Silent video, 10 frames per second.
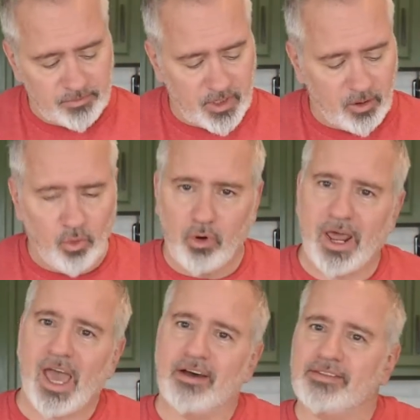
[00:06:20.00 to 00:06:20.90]
It won't
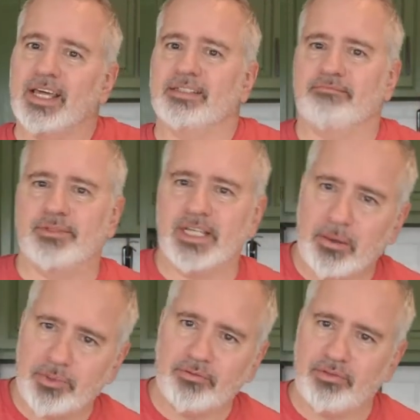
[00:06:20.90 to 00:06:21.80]
have that
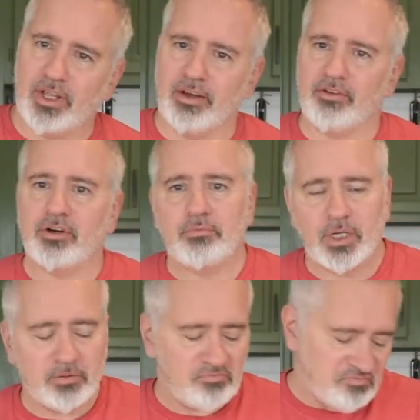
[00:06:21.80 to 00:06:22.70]
depth of flavor,
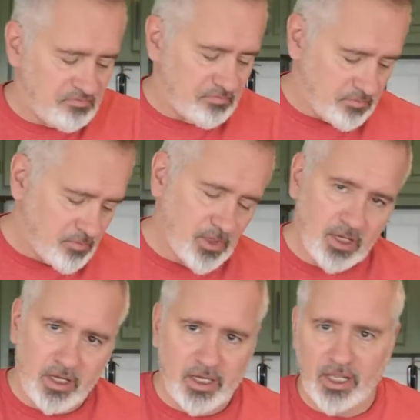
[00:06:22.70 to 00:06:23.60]
but
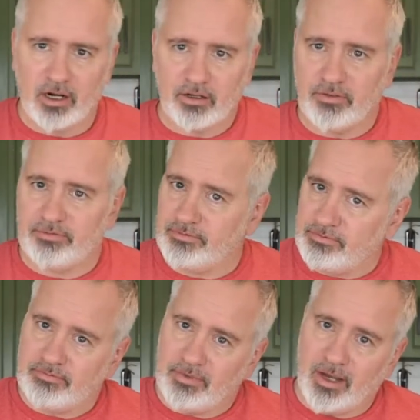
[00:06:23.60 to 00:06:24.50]
you know, if
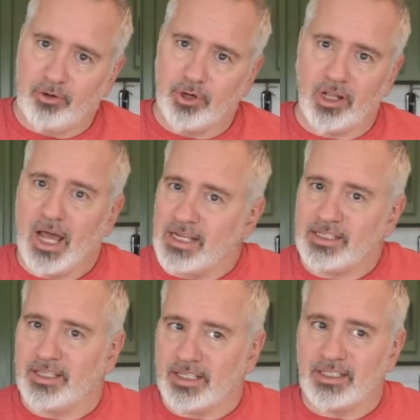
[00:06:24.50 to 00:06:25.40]
I realize
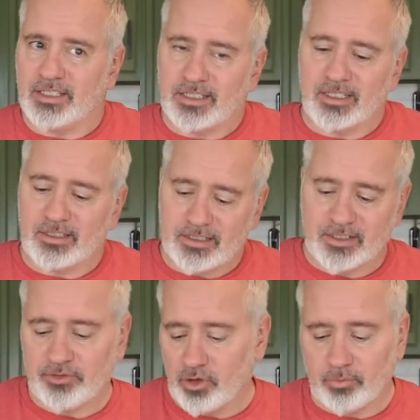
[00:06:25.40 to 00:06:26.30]
that this is a
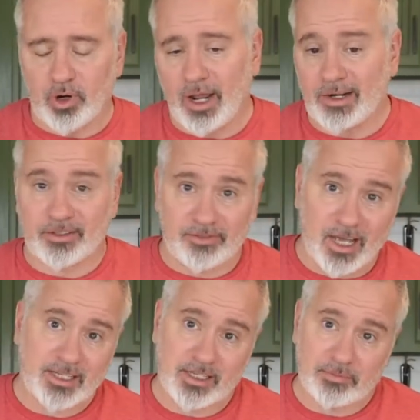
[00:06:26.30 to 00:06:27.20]
difficult product to
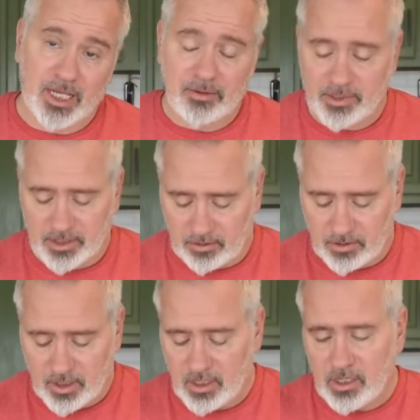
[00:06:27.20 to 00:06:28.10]
find sometimes, so
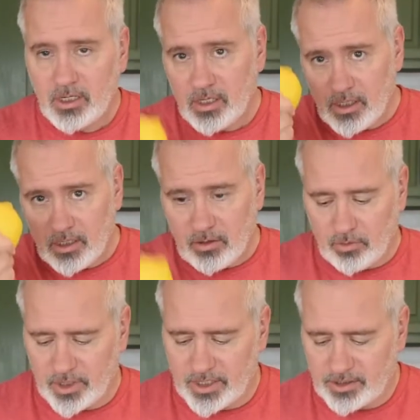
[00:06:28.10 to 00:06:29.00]

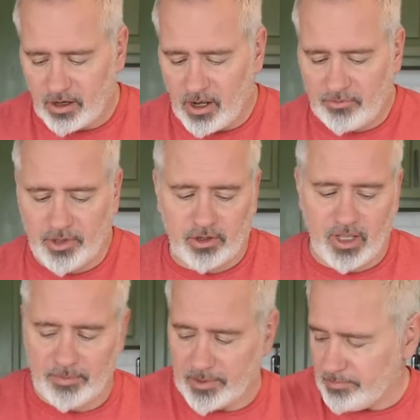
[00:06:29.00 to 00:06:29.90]
we're going to start off with our
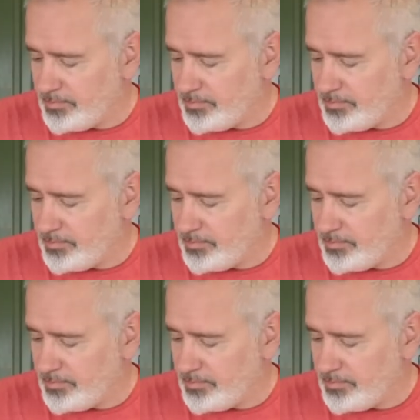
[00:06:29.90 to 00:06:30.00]
lemon.